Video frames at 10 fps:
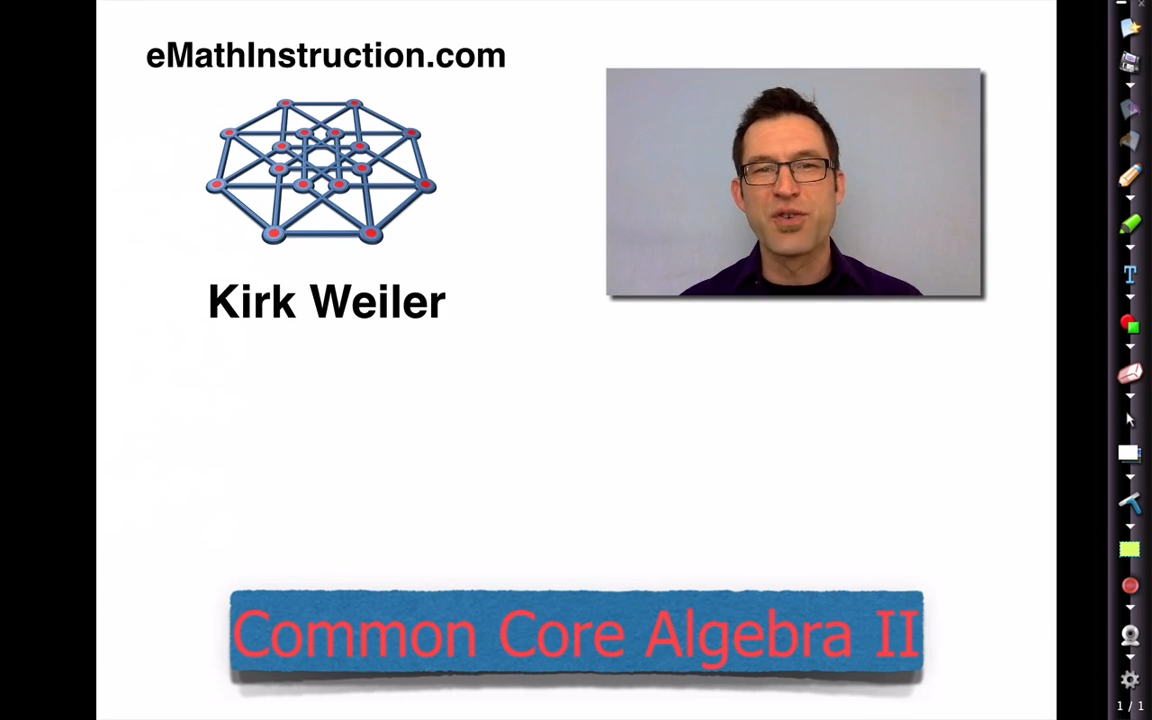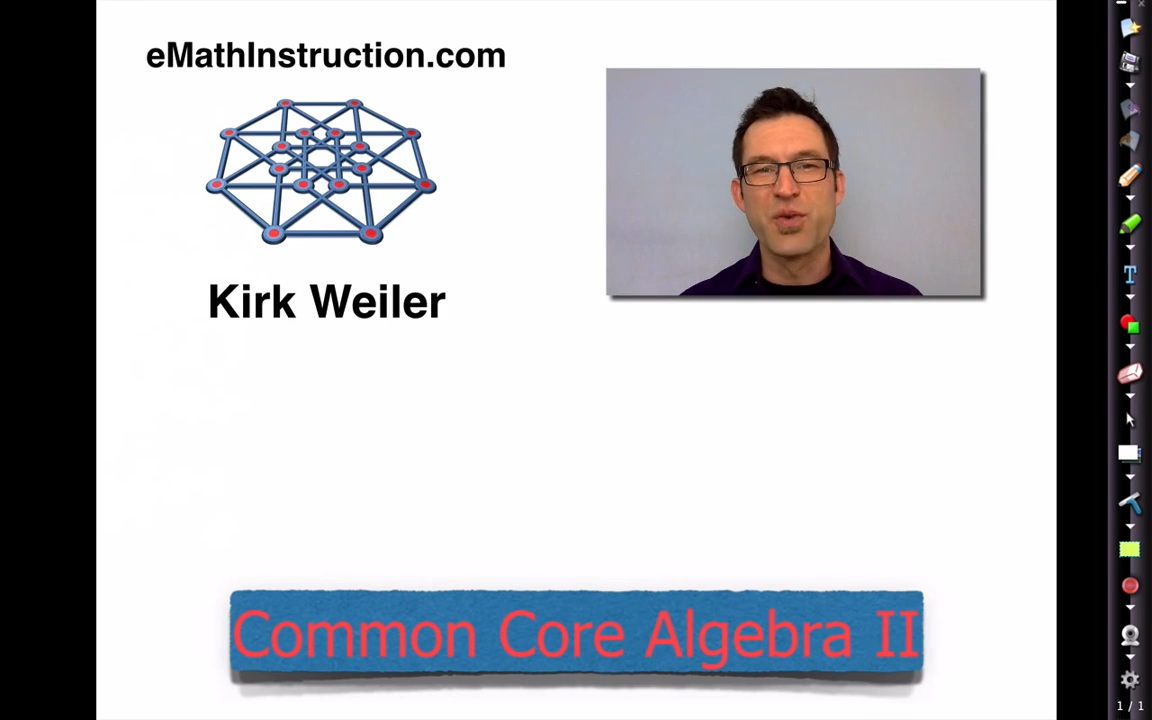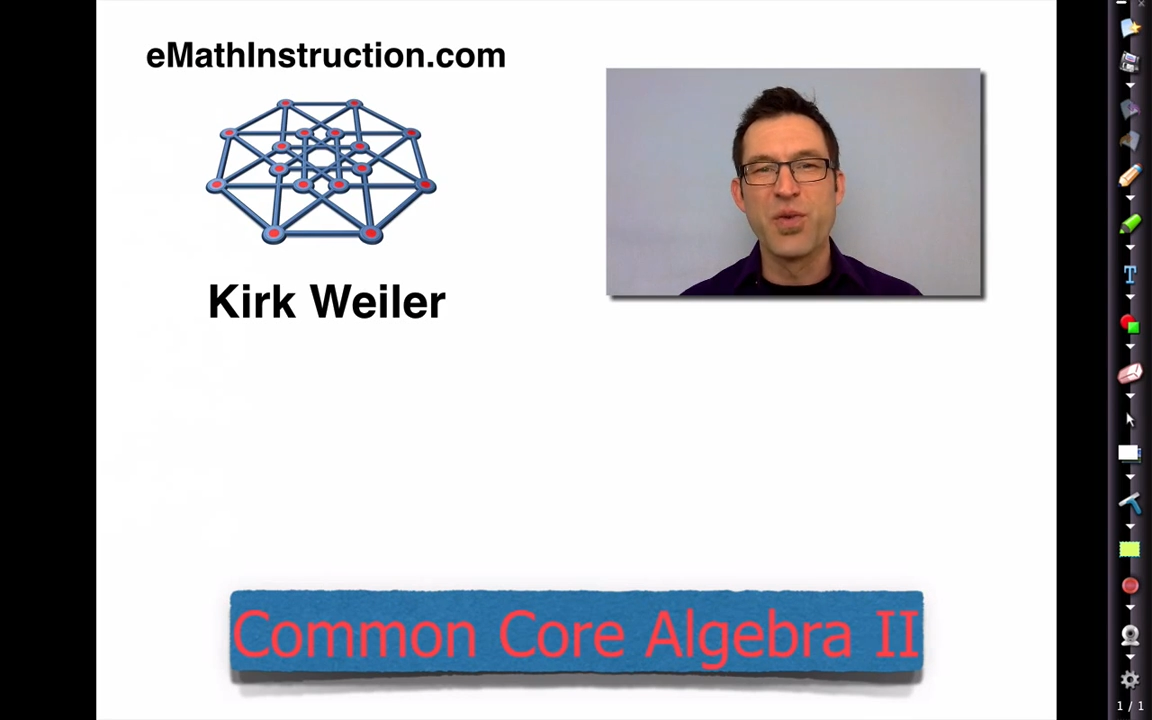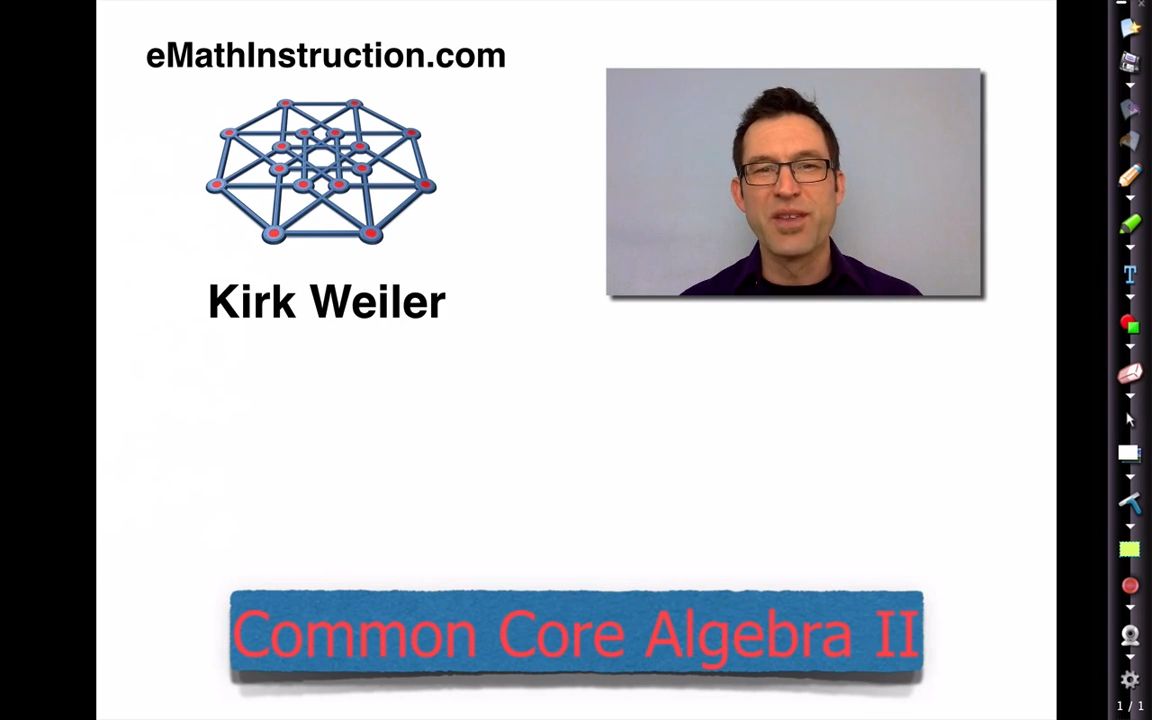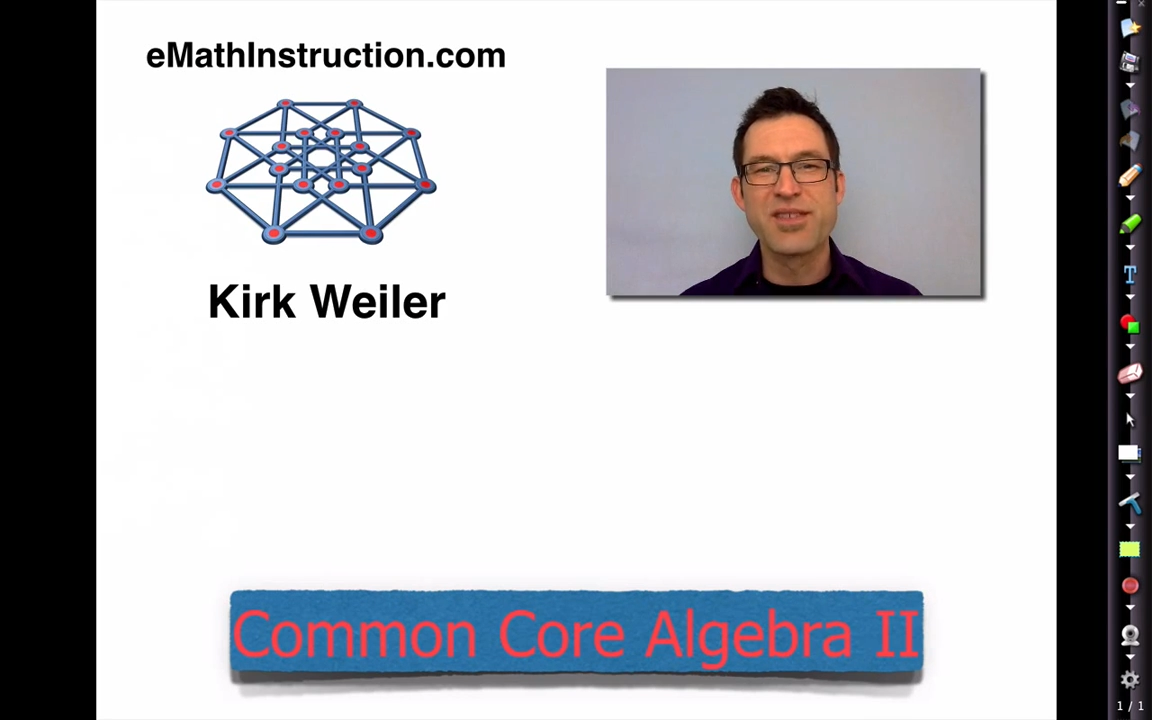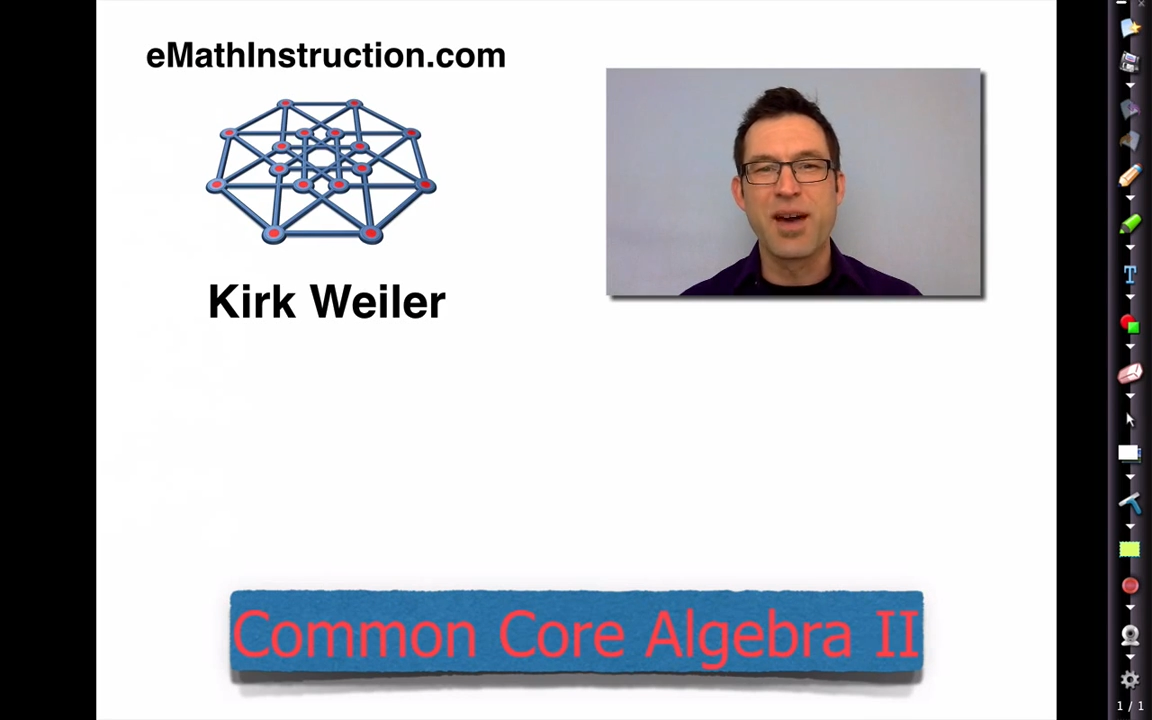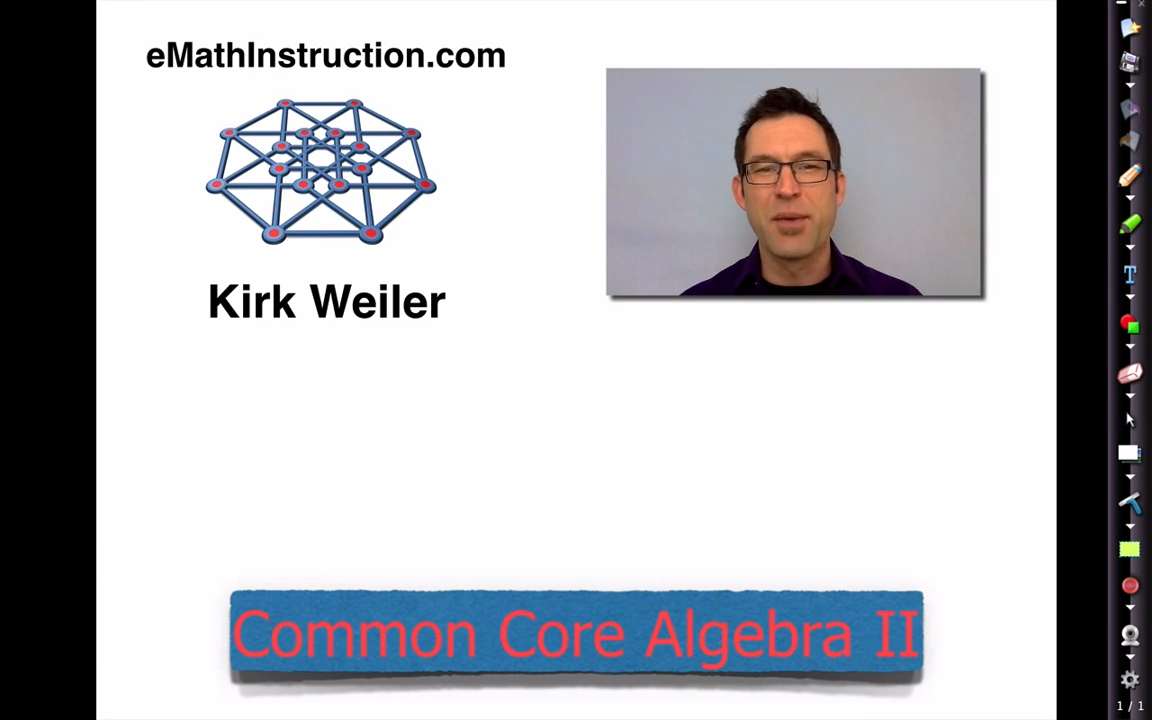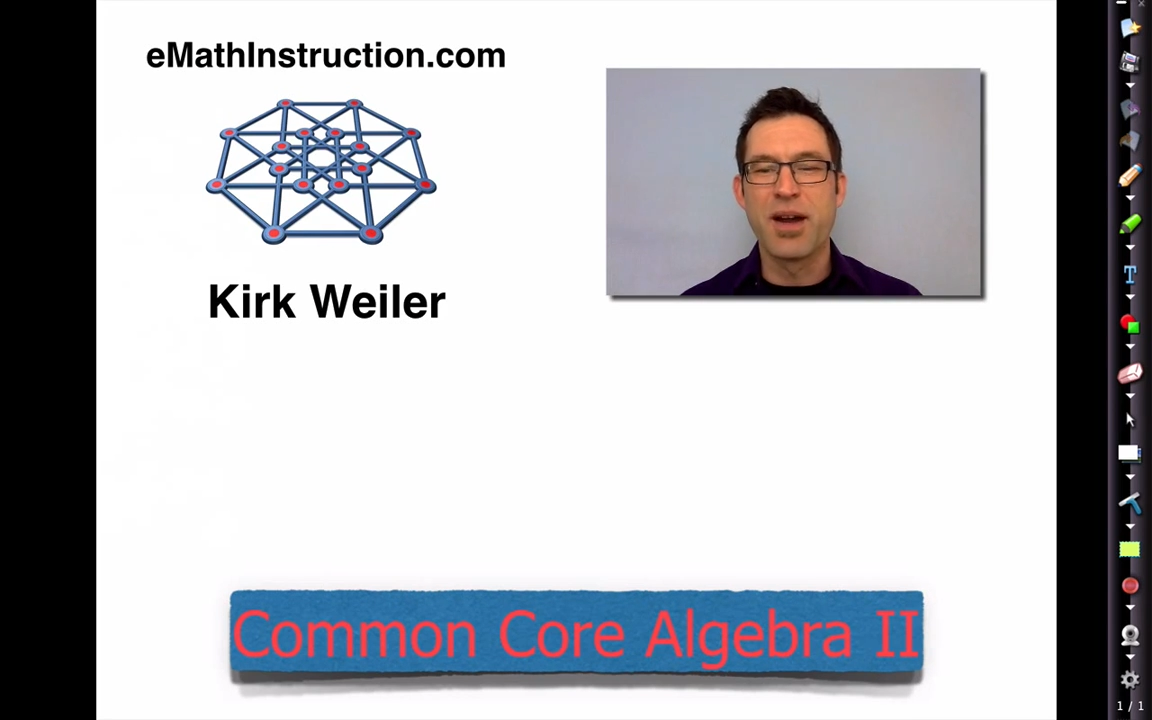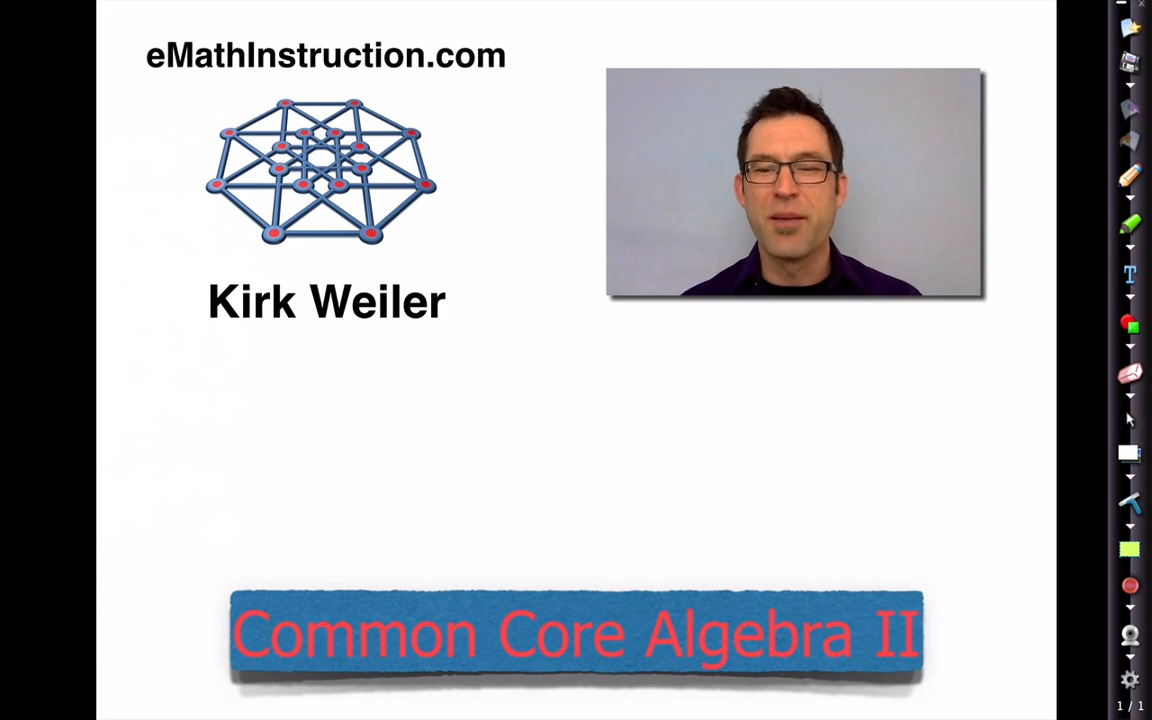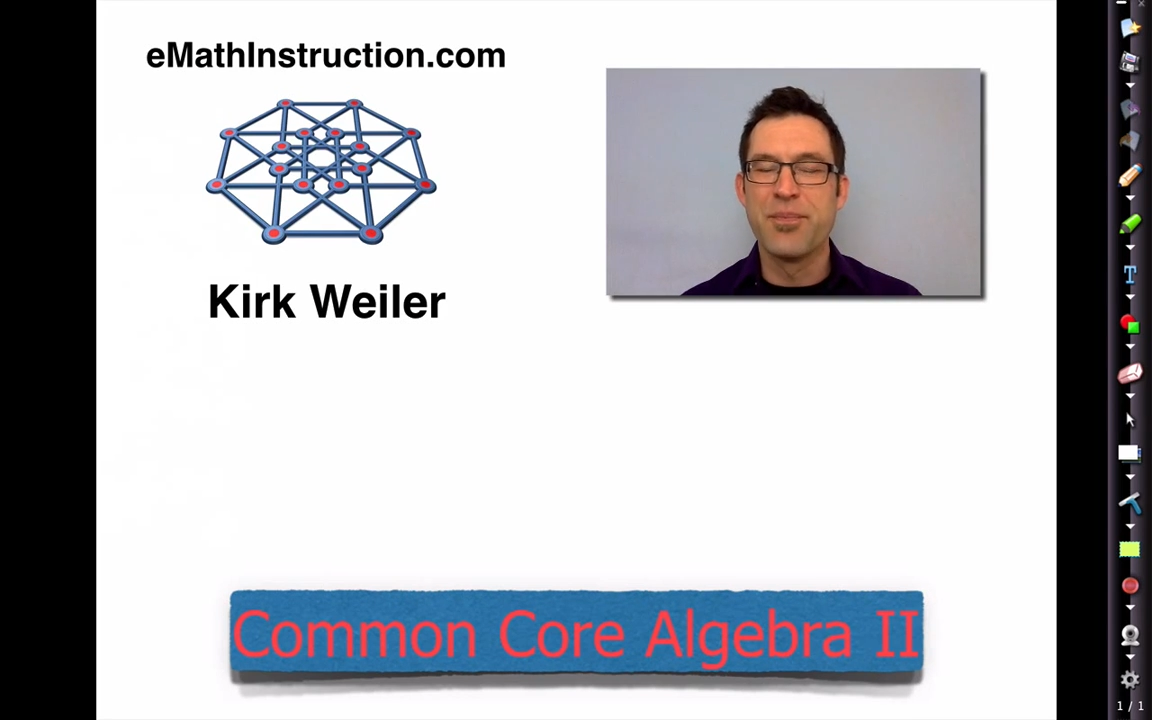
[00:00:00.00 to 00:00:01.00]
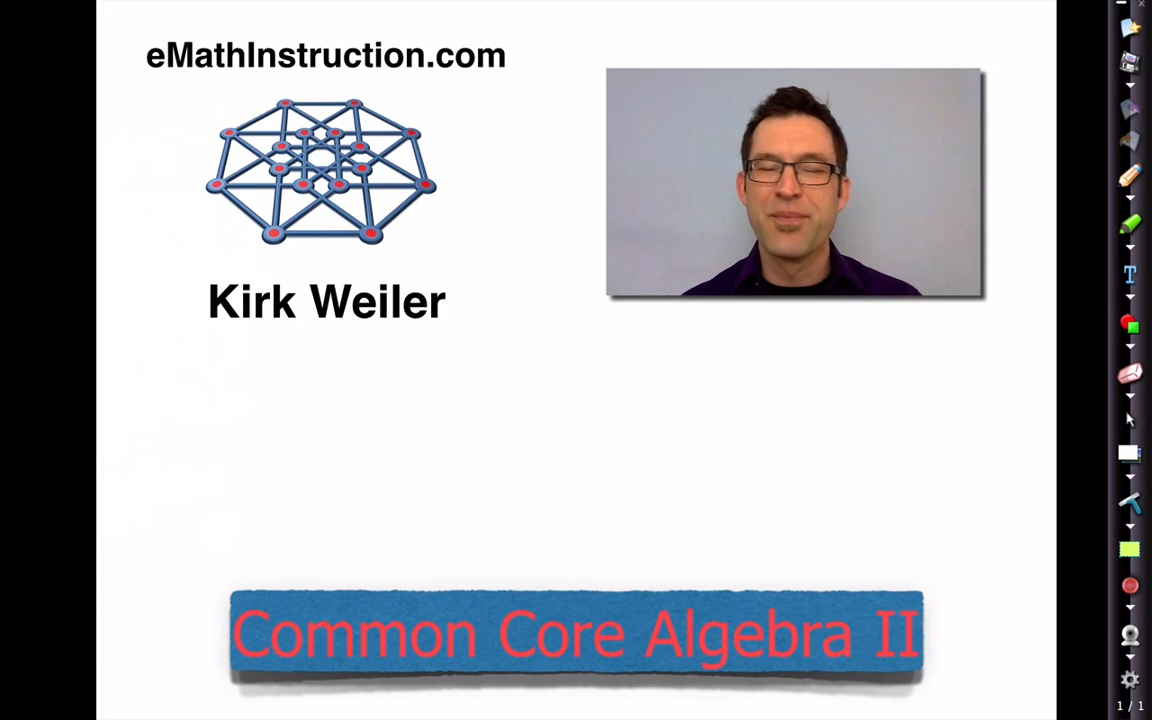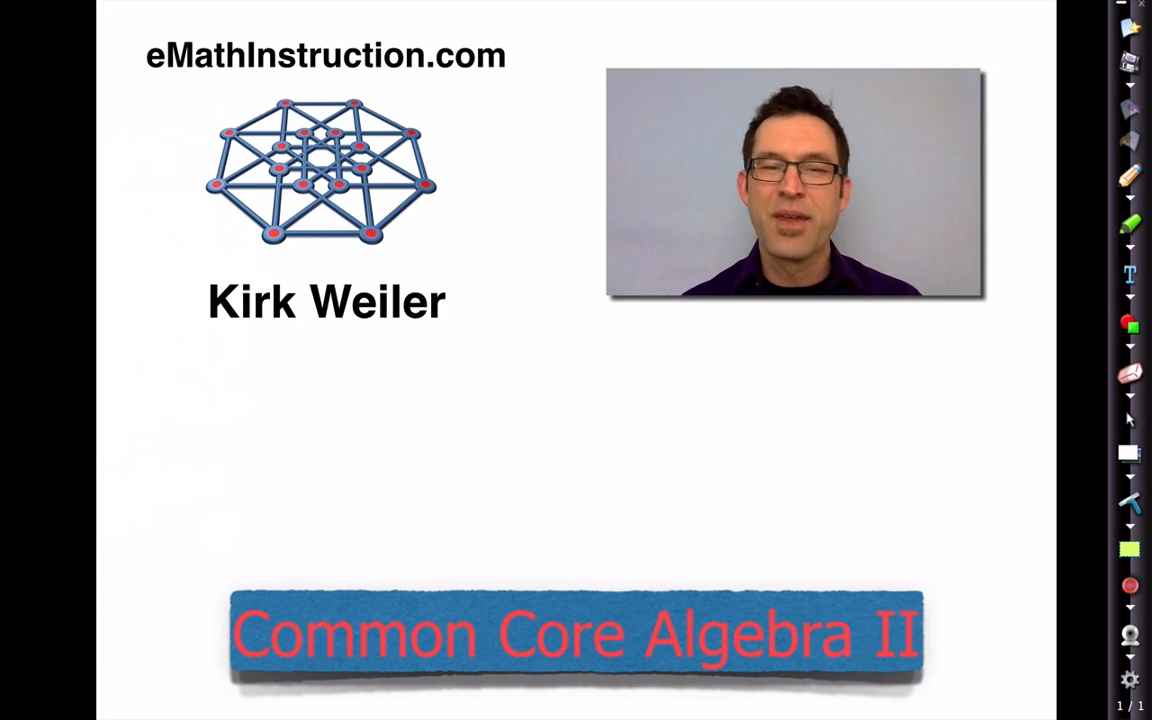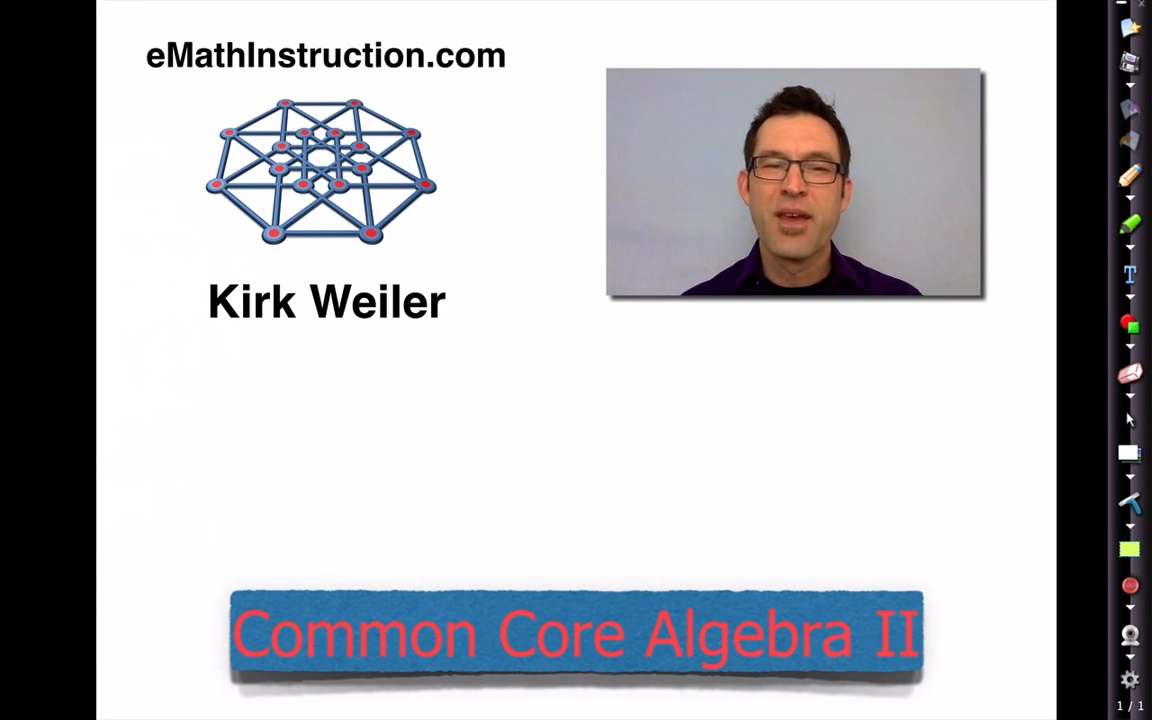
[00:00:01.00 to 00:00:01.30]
2 that's coming up.